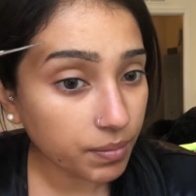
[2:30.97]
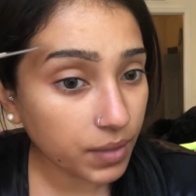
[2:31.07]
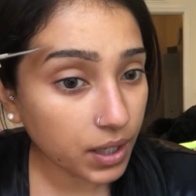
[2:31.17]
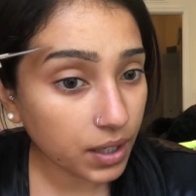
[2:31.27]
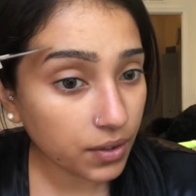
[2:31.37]

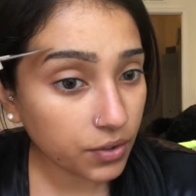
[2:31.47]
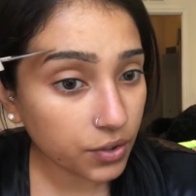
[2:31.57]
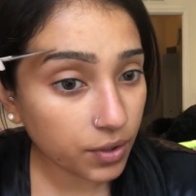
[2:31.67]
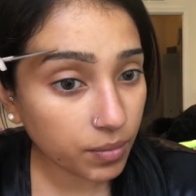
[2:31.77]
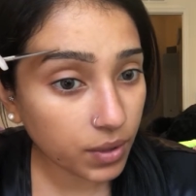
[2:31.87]
making
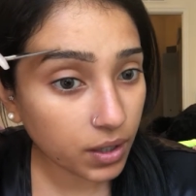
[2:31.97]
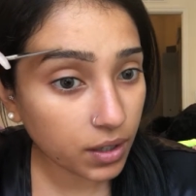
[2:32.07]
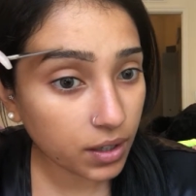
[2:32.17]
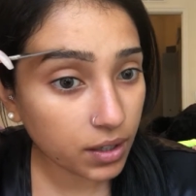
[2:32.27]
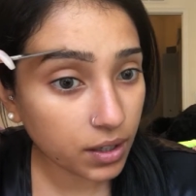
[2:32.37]
sure I'm not
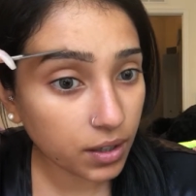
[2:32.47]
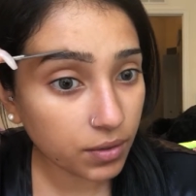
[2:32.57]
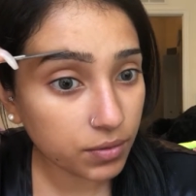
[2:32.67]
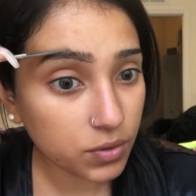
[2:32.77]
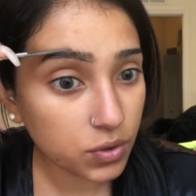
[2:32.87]
cutting
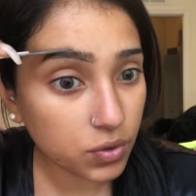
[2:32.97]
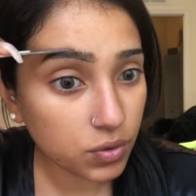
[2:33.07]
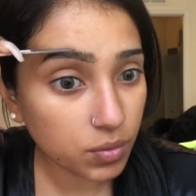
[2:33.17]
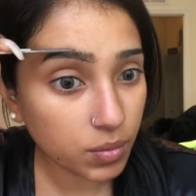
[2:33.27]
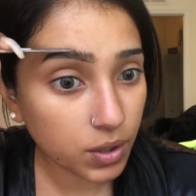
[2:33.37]
up
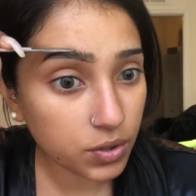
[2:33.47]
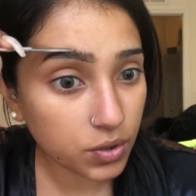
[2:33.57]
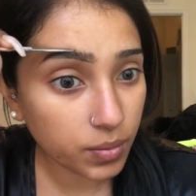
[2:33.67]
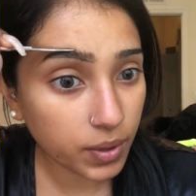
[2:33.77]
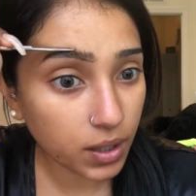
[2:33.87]
too much.
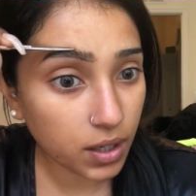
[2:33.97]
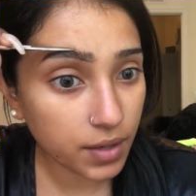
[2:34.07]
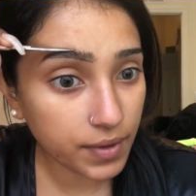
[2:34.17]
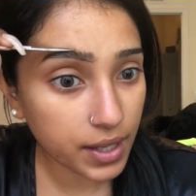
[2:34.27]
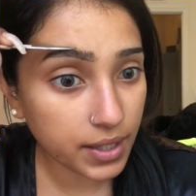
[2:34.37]
Oh my god,
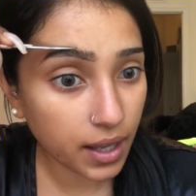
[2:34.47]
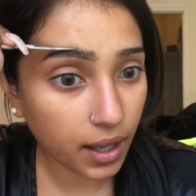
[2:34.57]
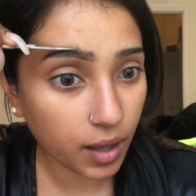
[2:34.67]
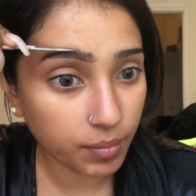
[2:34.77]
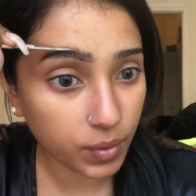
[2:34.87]
I've had that
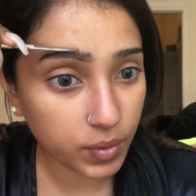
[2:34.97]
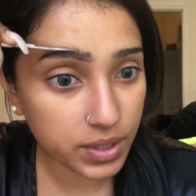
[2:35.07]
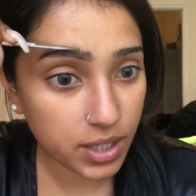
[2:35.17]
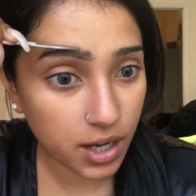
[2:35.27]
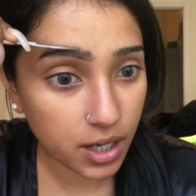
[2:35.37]
happen
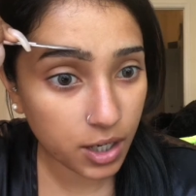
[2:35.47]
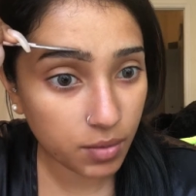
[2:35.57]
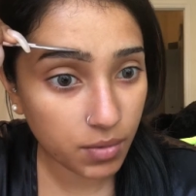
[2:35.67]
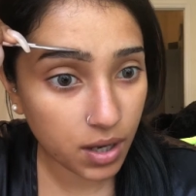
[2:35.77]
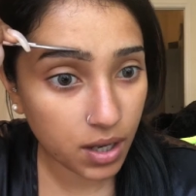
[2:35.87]
one
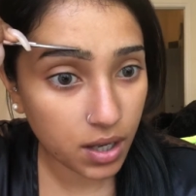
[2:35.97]
time.